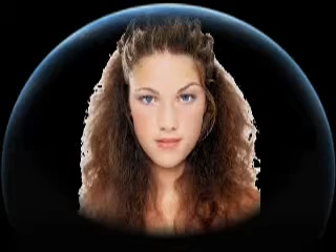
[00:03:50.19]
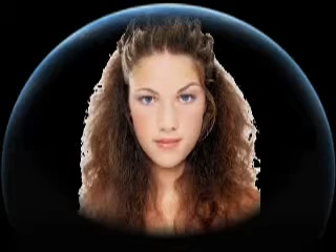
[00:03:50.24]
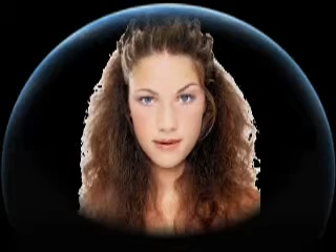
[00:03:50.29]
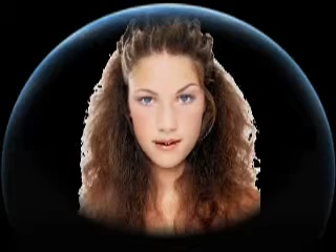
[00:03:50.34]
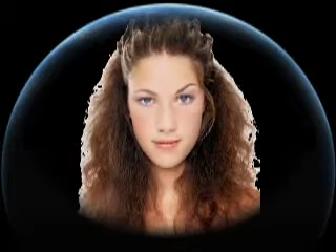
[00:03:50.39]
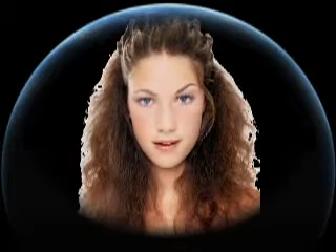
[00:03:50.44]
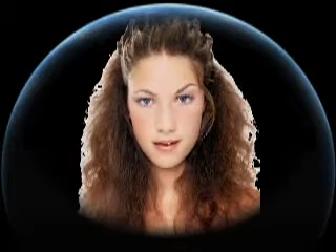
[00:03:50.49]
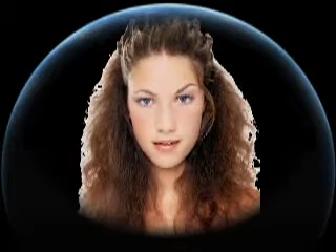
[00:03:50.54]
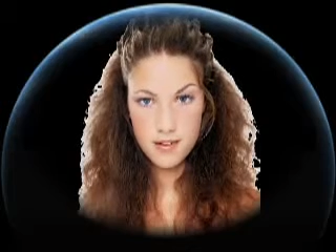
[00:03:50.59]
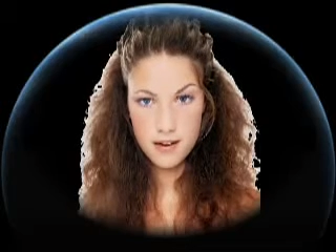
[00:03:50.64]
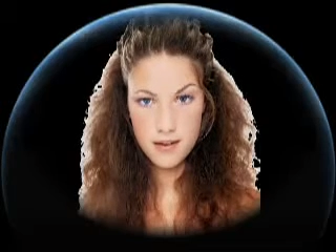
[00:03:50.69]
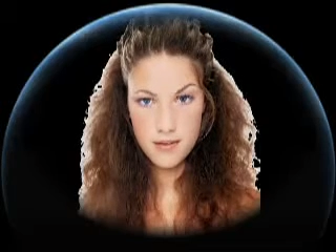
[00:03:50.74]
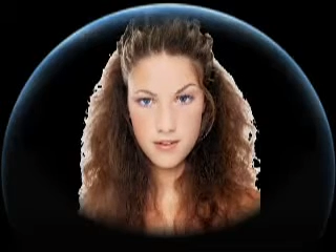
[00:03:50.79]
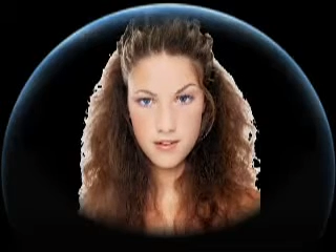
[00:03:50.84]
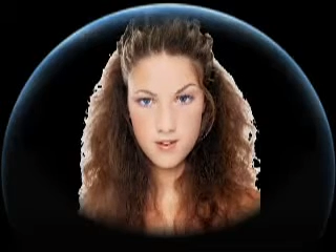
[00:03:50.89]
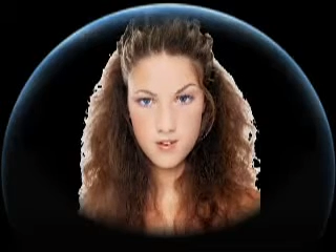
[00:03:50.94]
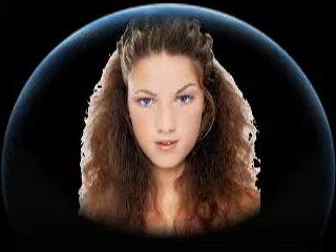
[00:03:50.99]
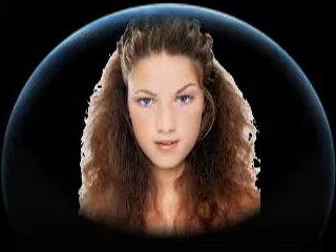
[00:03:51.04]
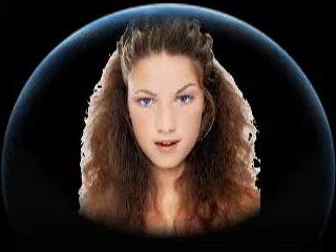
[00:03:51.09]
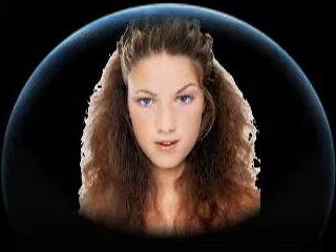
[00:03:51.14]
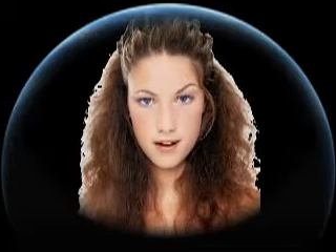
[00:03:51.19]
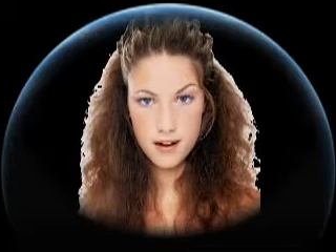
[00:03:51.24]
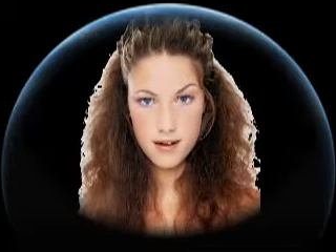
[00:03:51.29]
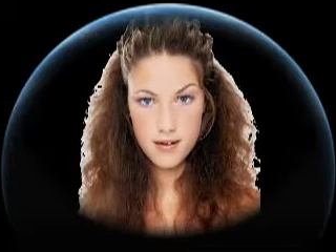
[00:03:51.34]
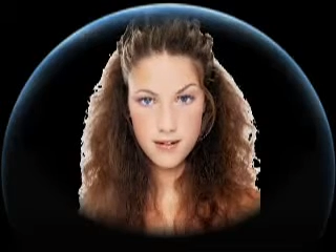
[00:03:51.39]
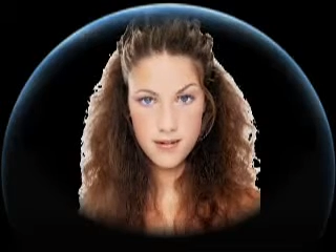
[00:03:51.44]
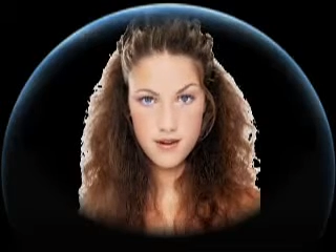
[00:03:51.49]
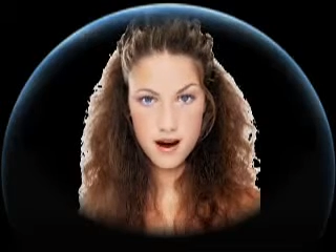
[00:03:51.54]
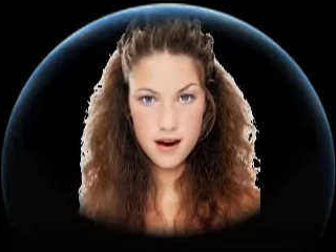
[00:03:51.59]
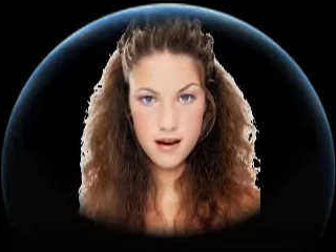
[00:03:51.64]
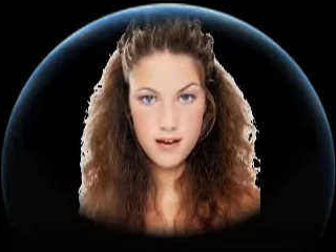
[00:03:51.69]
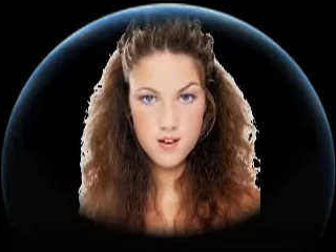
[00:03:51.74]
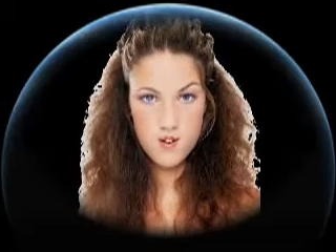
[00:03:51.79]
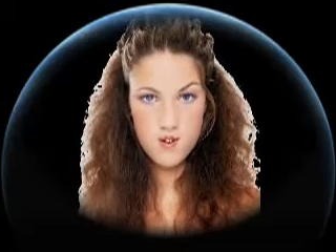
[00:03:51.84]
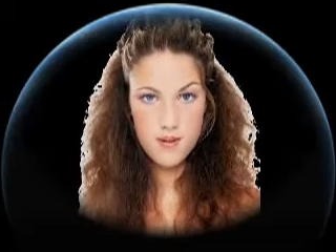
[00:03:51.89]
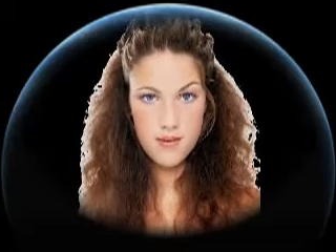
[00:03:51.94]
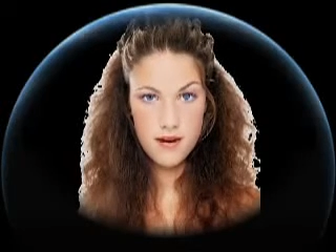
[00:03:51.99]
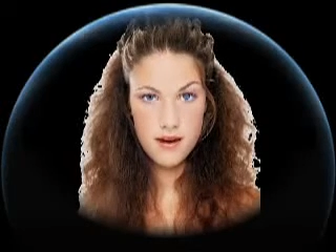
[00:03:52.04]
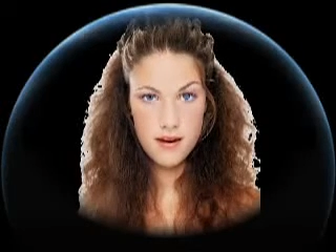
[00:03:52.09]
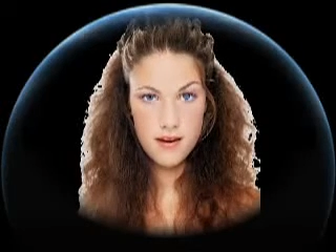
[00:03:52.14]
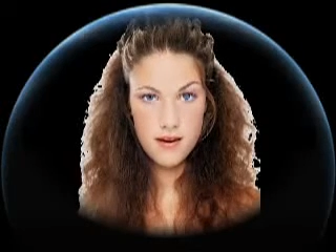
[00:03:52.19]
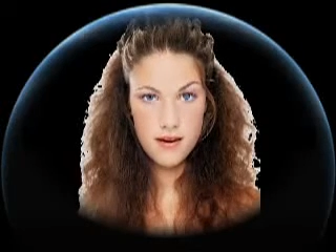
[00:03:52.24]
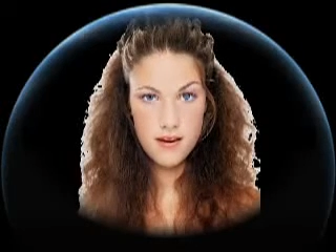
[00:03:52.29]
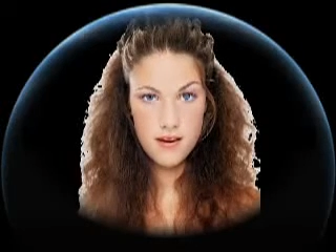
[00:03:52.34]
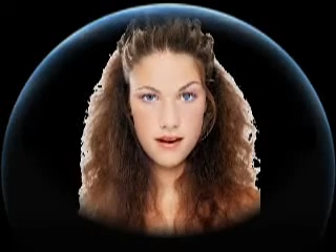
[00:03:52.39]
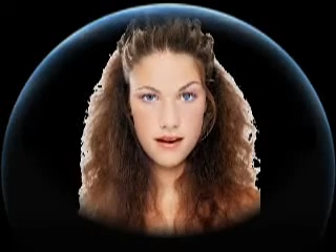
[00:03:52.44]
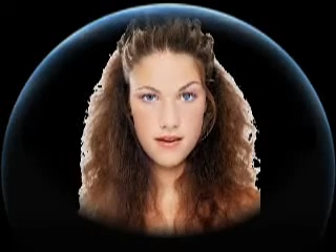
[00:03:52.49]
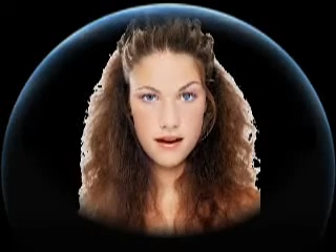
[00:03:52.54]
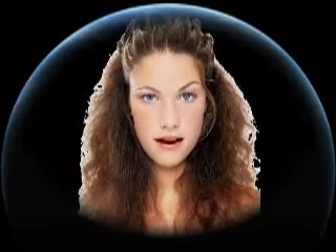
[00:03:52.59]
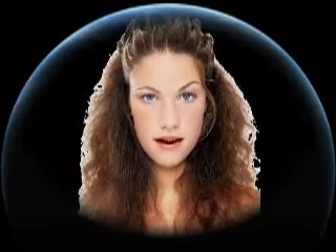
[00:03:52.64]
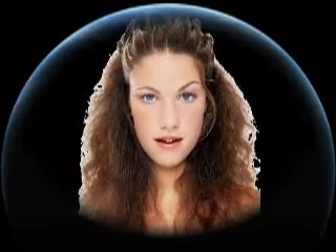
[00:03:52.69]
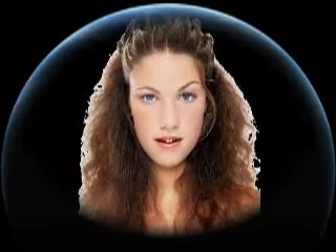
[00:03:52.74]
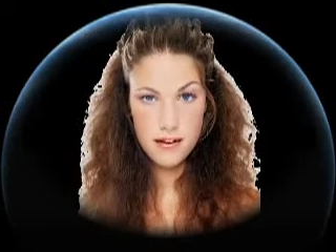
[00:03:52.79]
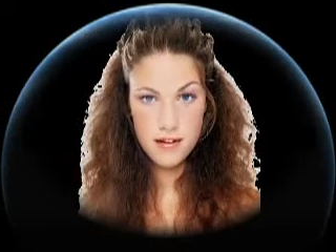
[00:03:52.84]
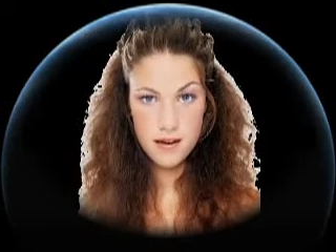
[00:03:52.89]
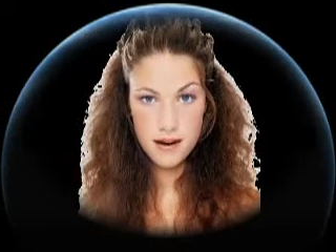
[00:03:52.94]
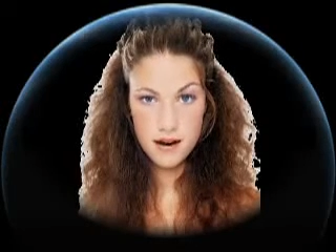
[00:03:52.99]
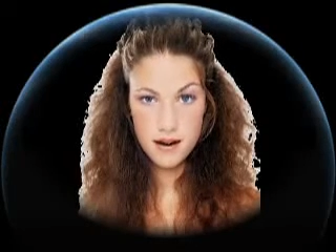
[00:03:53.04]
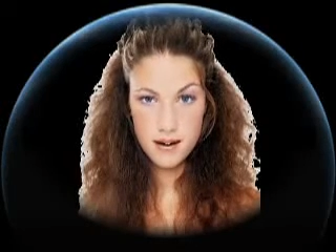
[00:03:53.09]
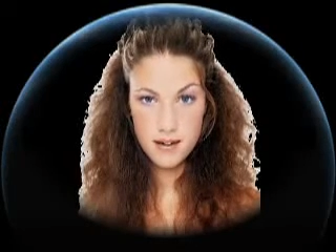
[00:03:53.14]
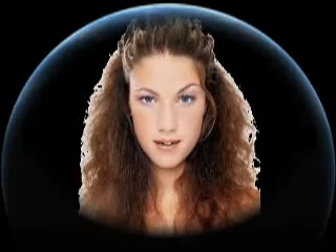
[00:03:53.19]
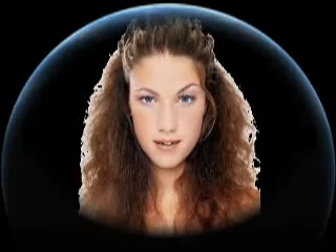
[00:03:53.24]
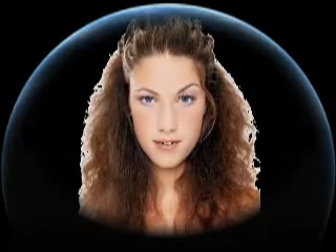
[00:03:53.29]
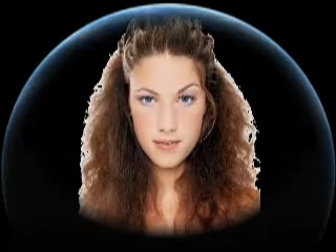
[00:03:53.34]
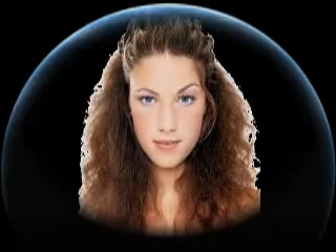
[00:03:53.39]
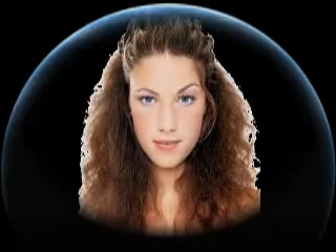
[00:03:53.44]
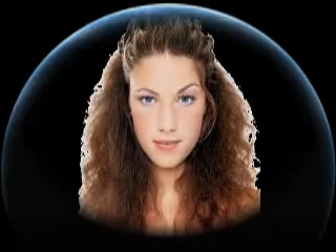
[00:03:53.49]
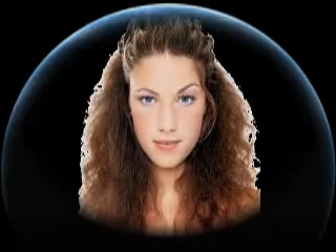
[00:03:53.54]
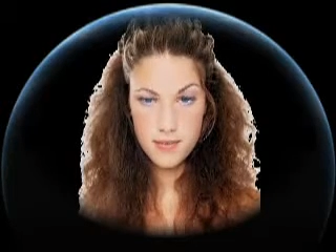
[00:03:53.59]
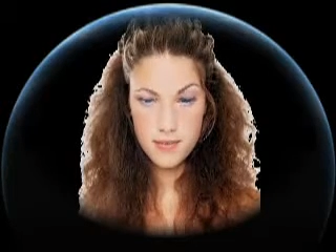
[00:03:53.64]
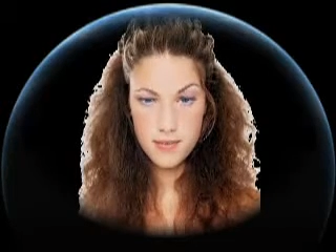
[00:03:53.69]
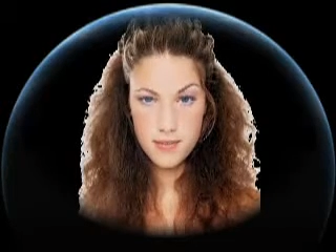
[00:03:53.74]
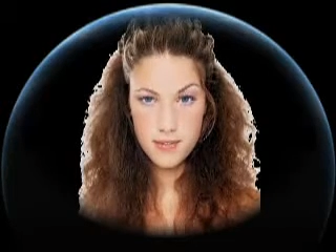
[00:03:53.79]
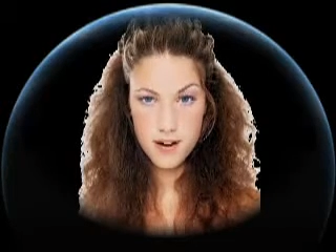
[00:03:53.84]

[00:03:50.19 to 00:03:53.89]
for this adds to the labor force and makes their task easier.